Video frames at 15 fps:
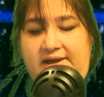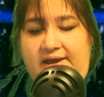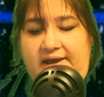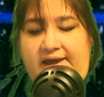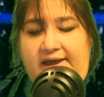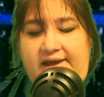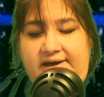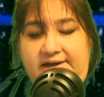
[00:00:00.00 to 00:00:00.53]

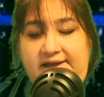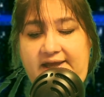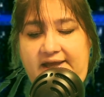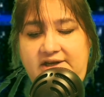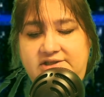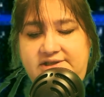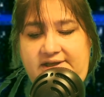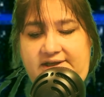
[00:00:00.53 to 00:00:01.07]
and
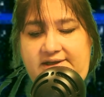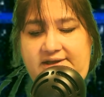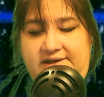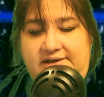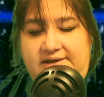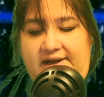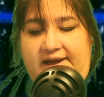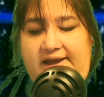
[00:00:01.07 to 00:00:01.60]
engaged
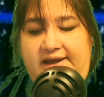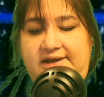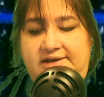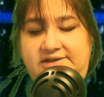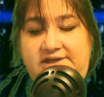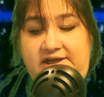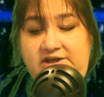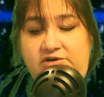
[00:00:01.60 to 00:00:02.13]
in a
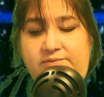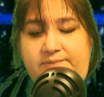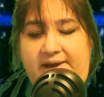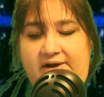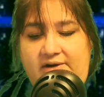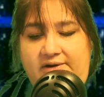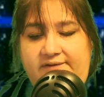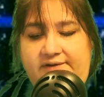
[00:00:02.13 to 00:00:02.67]
continued
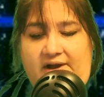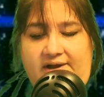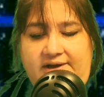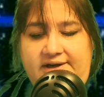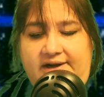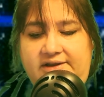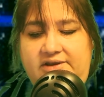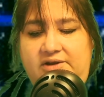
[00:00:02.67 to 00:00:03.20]
pattern of
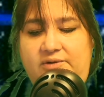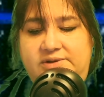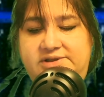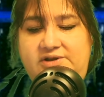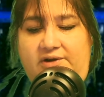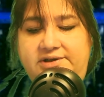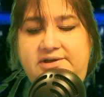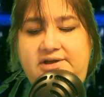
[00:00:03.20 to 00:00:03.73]
conduct that
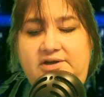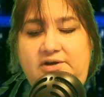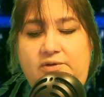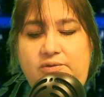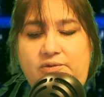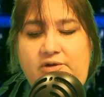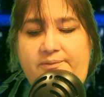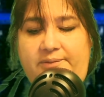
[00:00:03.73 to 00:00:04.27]
resulted in
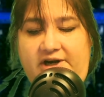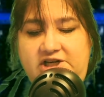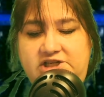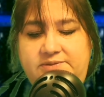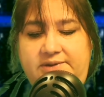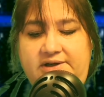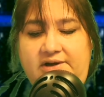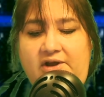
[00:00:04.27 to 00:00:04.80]
cruel
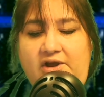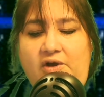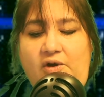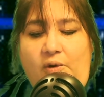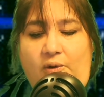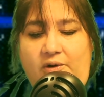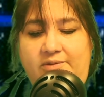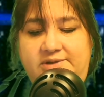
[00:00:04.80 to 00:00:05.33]
punishment
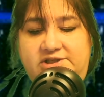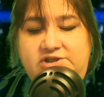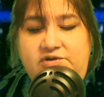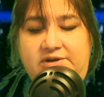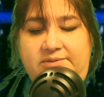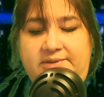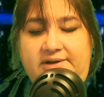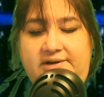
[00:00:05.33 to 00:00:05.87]
or
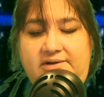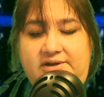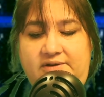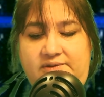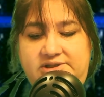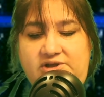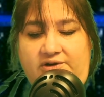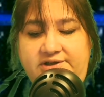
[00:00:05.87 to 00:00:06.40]
mistreatment that
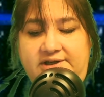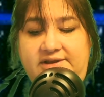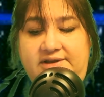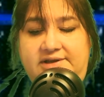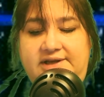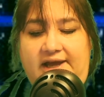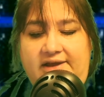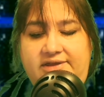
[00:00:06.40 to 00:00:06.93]
resulted in
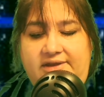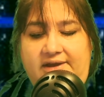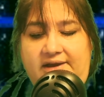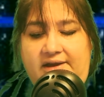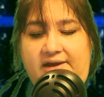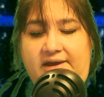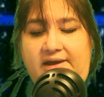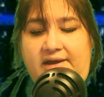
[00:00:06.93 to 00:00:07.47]
the death
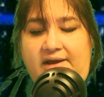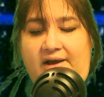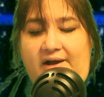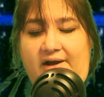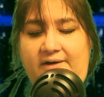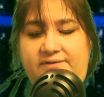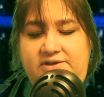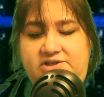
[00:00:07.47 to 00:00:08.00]

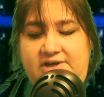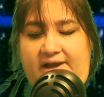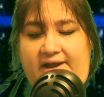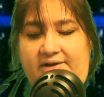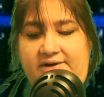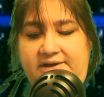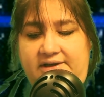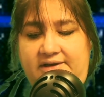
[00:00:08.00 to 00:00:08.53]
of the
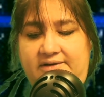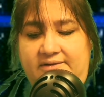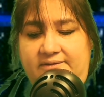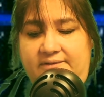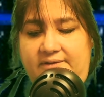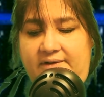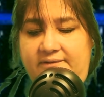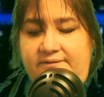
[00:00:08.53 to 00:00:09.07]
child
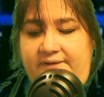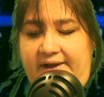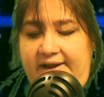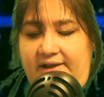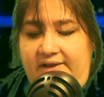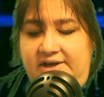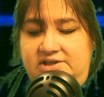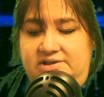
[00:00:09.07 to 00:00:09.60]
in
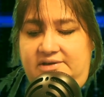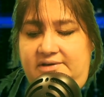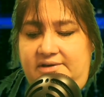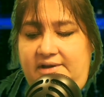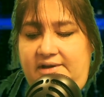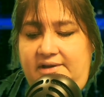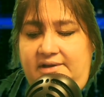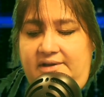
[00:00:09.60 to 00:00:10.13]
violation
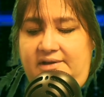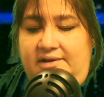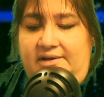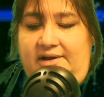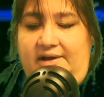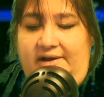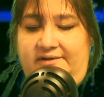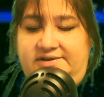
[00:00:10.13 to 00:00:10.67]

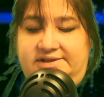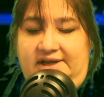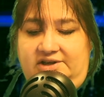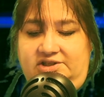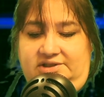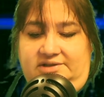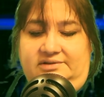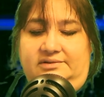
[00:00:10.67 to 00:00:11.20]
of
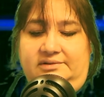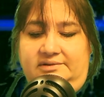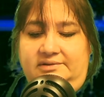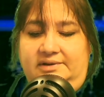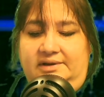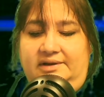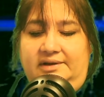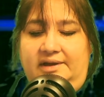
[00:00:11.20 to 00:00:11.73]
section,
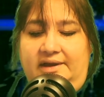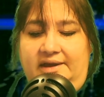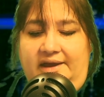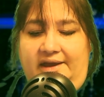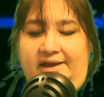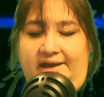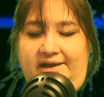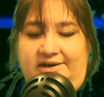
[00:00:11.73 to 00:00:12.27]

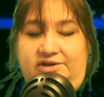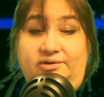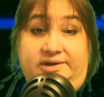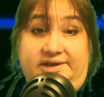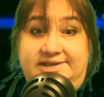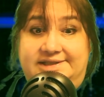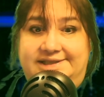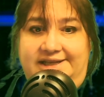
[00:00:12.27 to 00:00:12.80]
and you
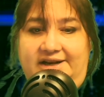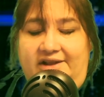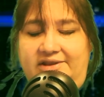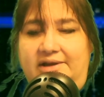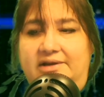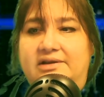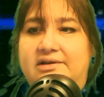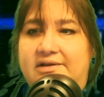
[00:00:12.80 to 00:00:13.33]
can see it on
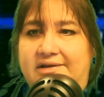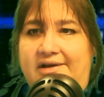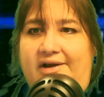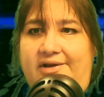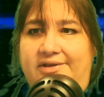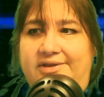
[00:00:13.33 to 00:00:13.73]
the I'm